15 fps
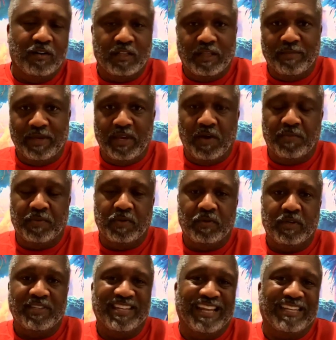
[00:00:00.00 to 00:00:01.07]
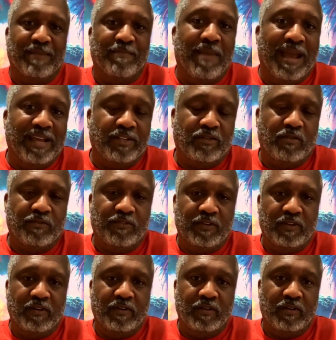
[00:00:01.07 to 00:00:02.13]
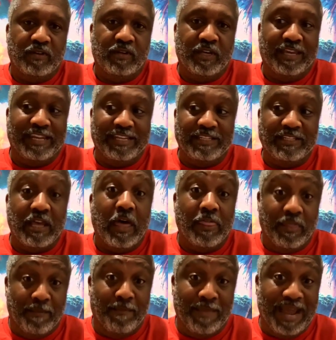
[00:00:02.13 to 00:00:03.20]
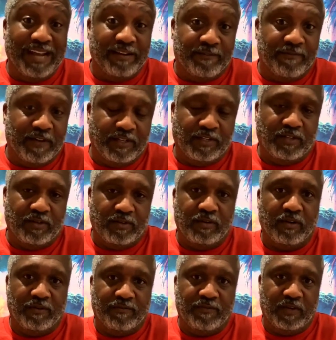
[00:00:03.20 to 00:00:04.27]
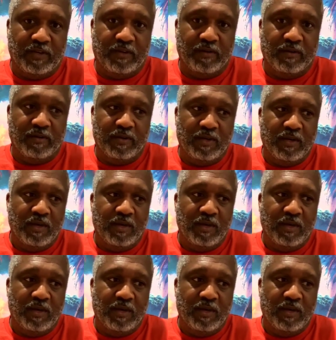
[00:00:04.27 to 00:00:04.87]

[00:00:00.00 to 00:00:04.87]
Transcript: Only let me help you. It's not the master of fear. It is the manifester of fear.